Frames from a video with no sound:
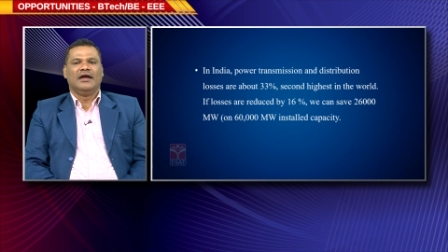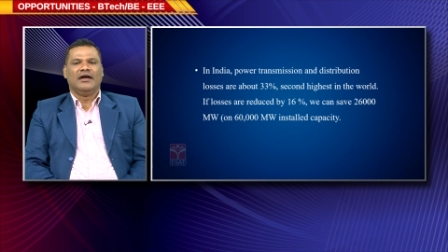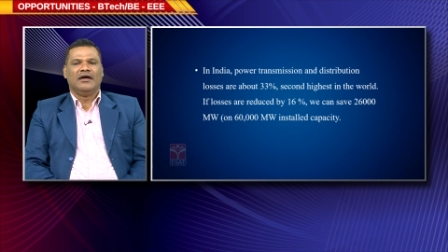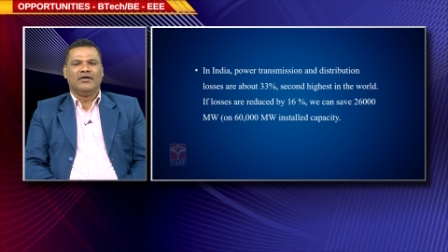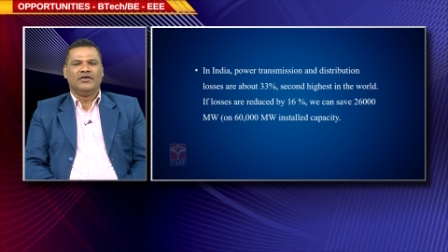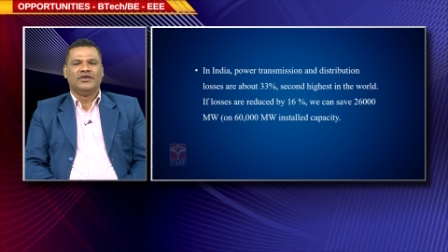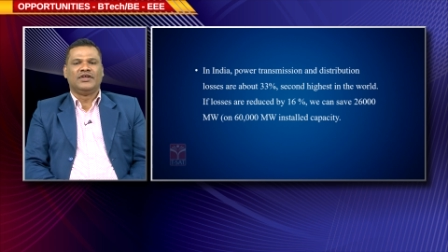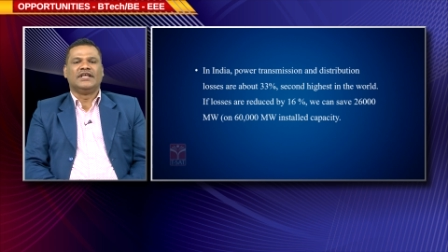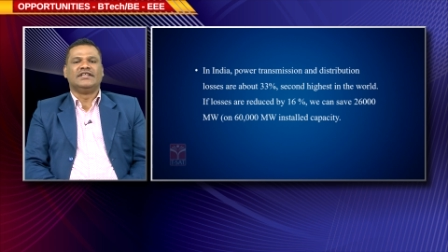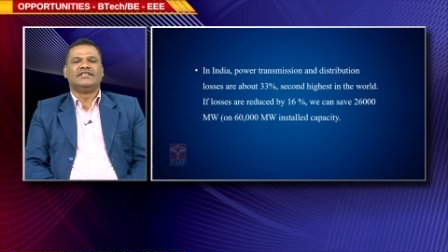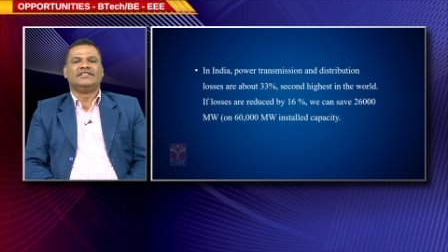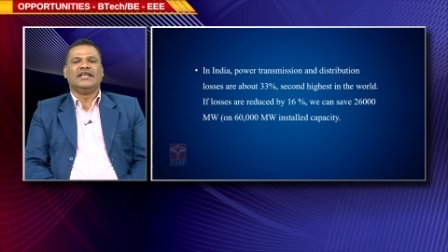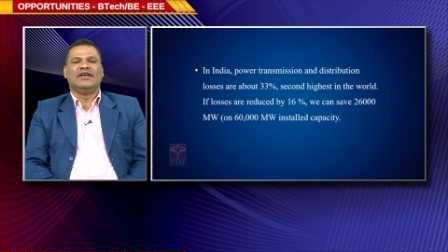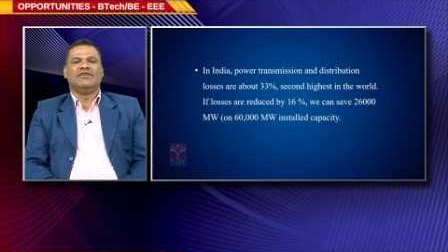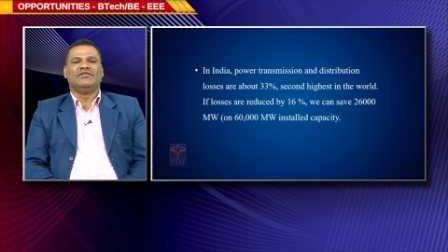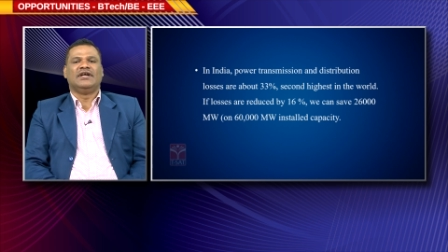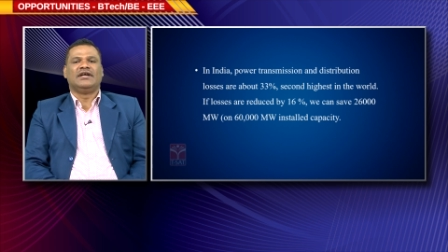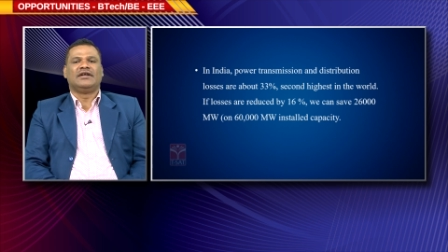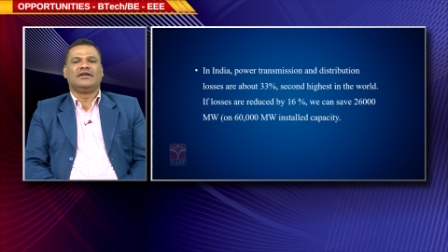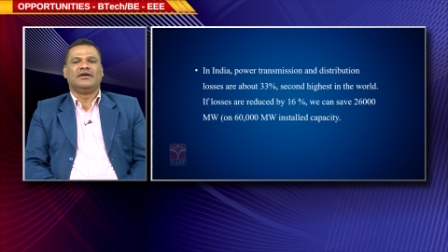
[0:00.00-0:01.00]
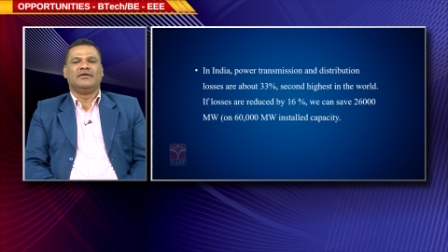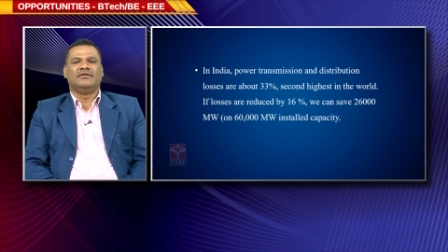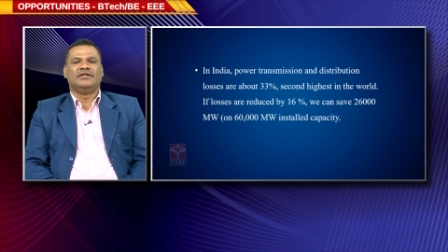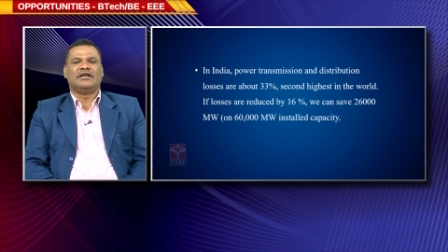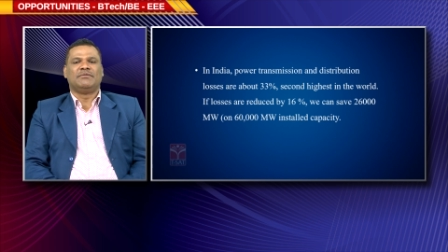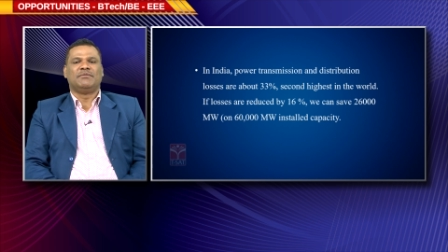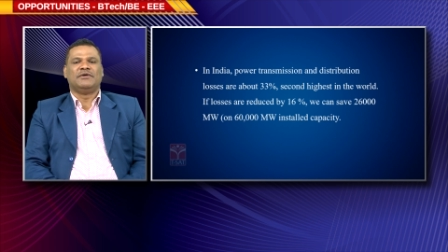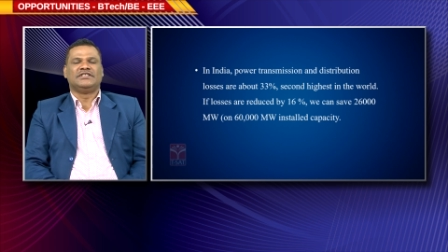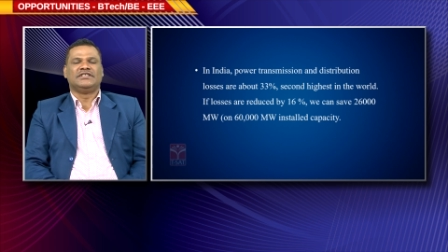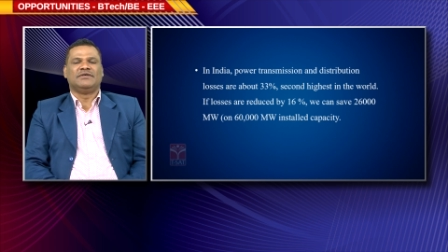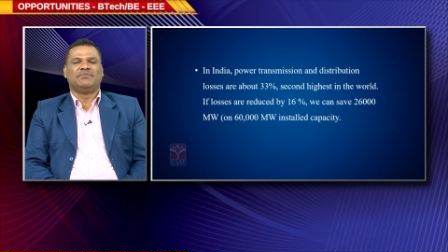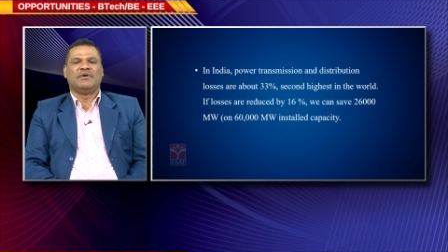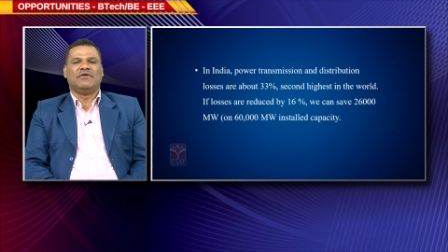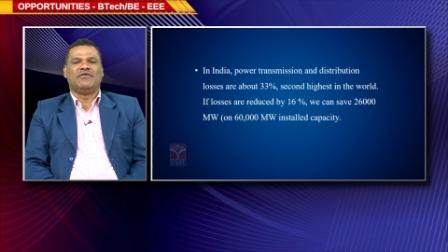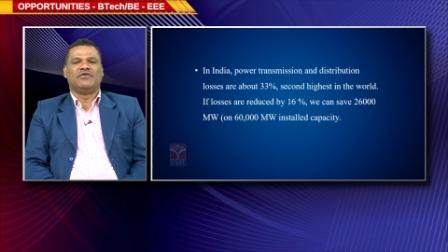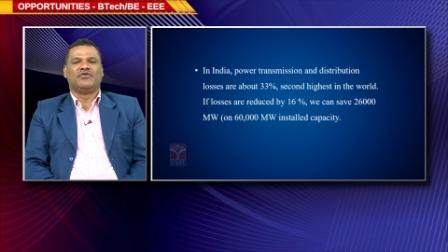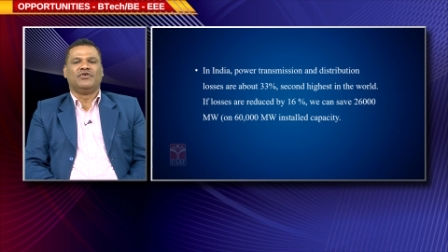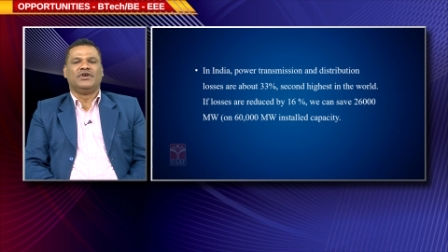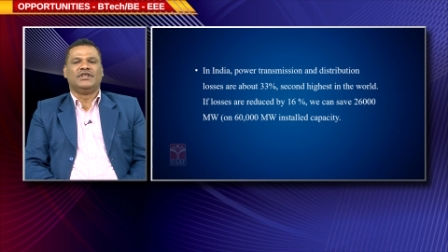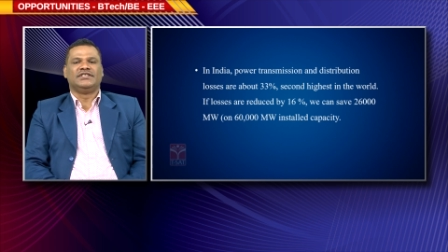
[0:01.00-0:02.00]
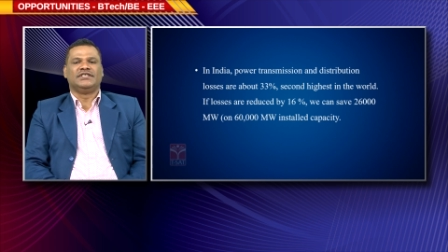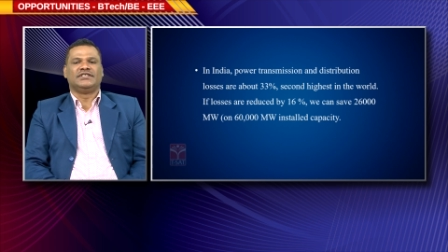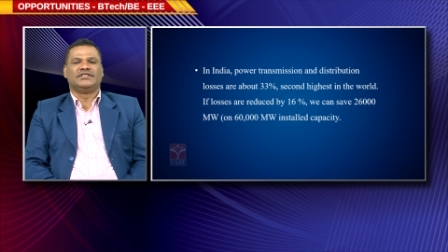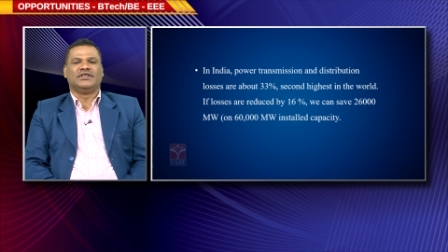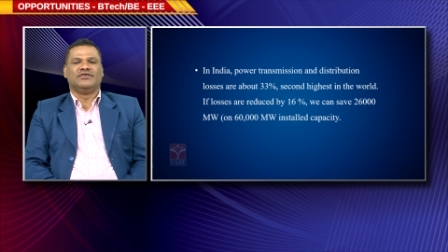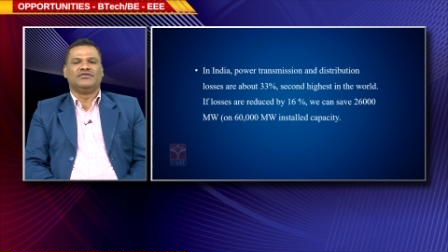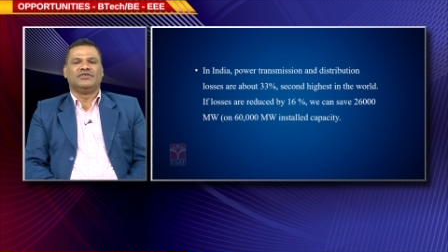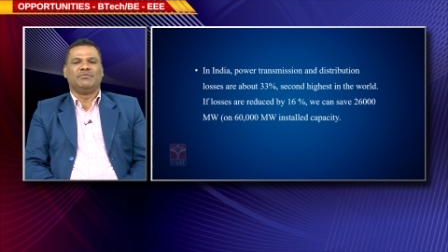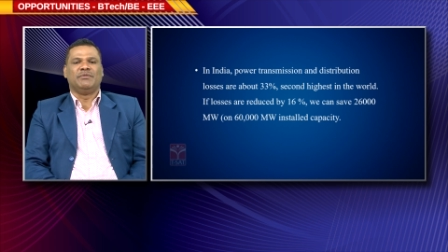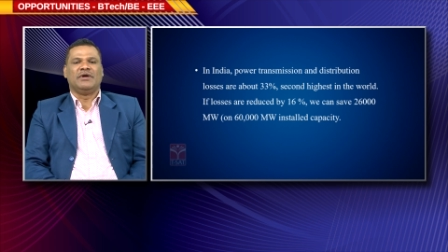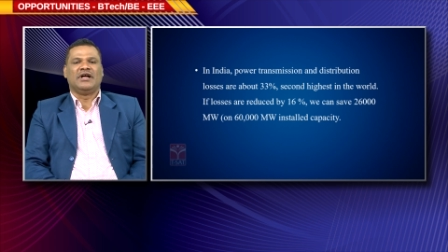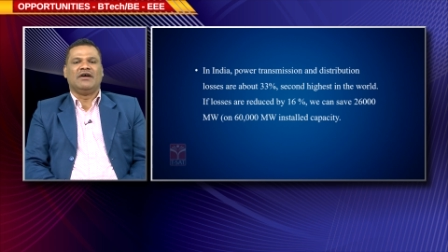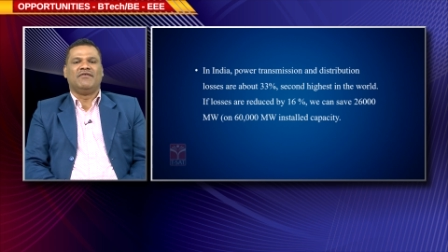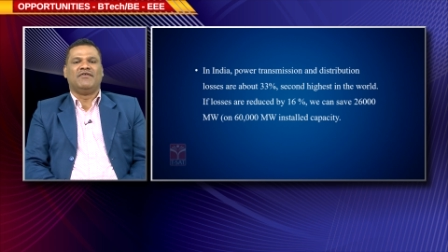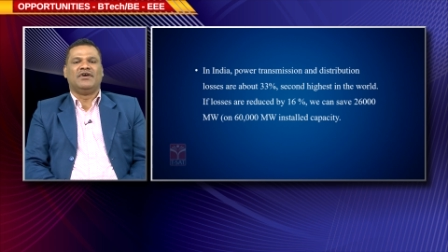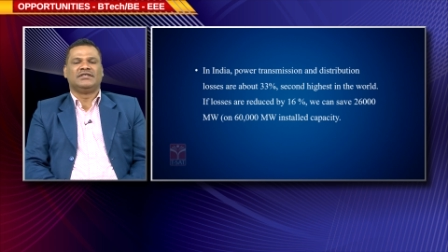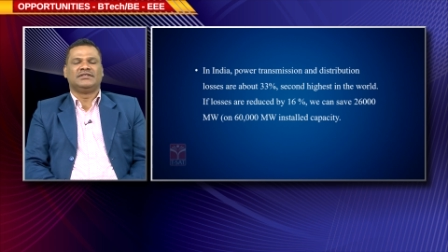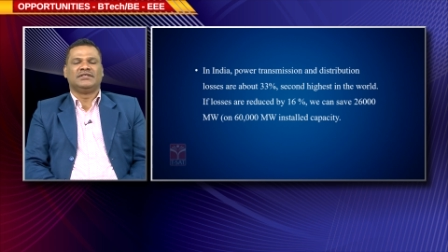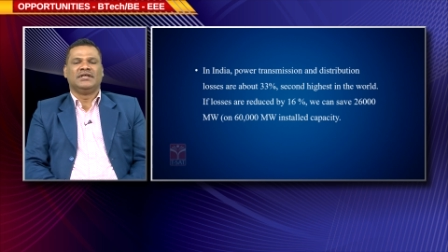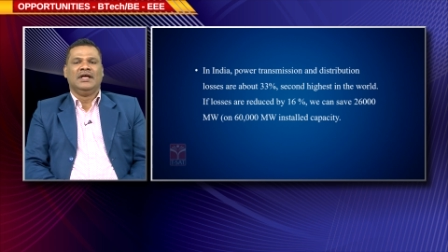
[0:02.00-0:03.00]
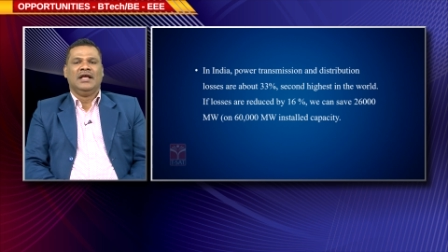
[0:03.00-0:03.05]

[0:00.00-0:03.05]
you can save that uh, that much of power 26,000 megawatts